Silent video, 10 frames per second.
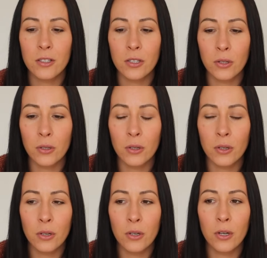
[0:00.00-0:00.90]

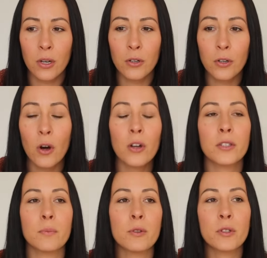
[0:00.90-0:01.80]
to
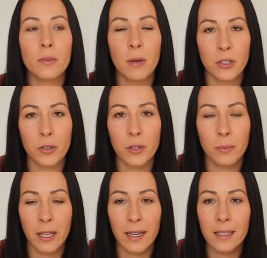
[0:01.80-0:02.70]
not put too much on your
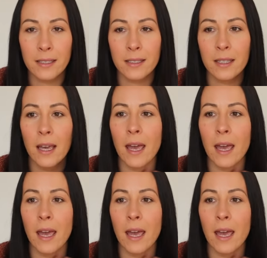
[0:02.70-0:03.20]
plate